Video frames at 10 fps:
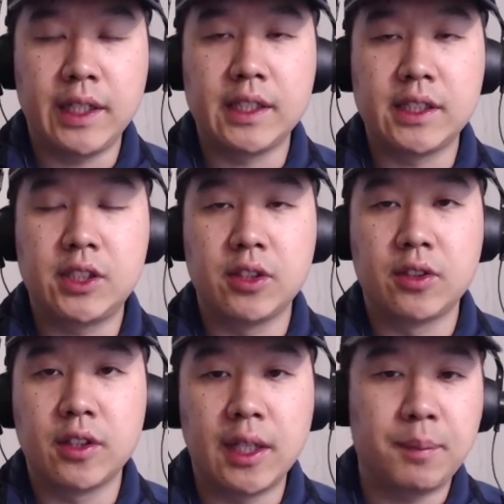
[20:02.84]
is
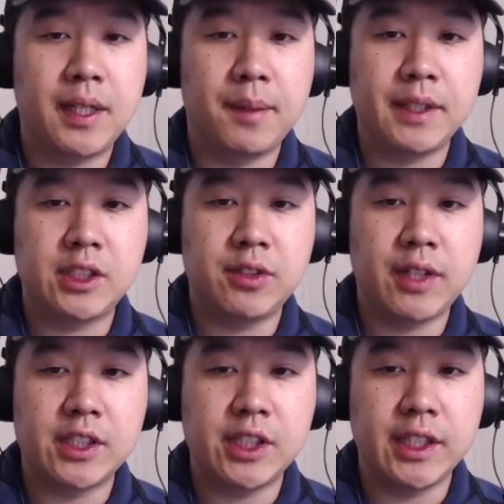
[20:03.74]
your upcoming
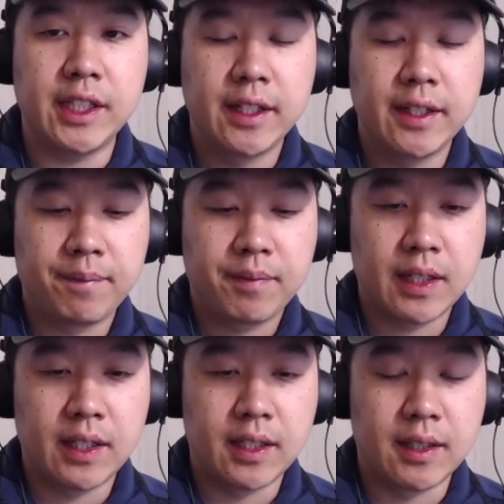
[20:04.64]
strategy
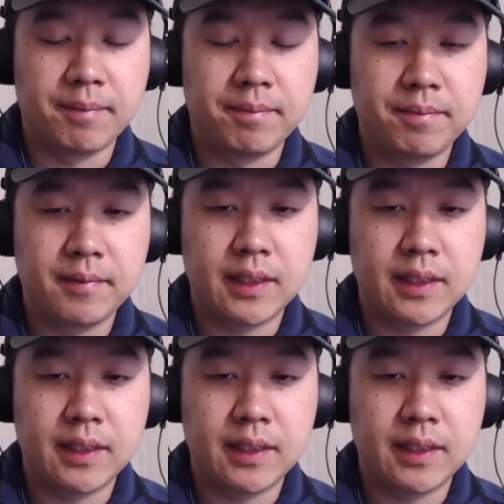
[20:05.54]
um,